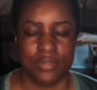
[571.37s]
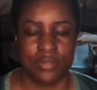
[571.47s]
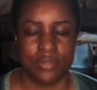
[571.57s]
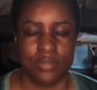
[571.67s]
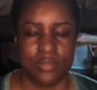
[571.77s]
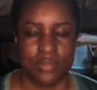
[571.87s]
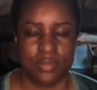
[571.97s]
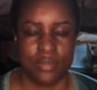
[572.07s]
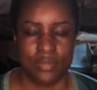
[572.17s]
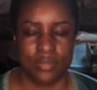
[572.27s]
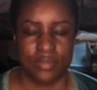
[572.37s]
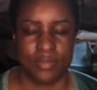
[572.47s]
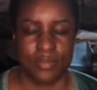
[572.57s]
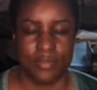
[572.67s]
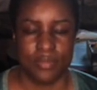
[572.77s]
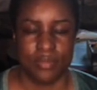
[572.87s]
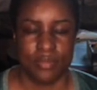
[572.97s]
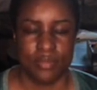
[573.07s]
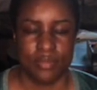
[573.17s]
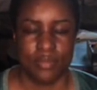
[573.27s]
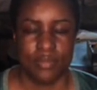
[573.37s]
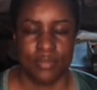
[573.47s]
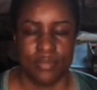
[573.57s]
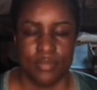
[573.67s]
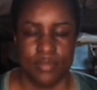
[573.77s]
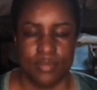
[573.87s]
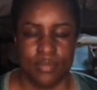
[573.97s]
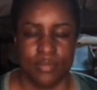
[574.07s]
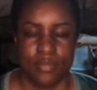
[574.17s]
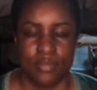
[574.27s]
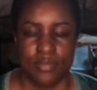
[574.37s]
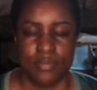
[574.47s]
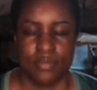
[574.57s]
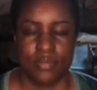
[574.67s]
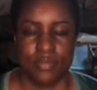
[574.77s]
No one is speaking in this clip.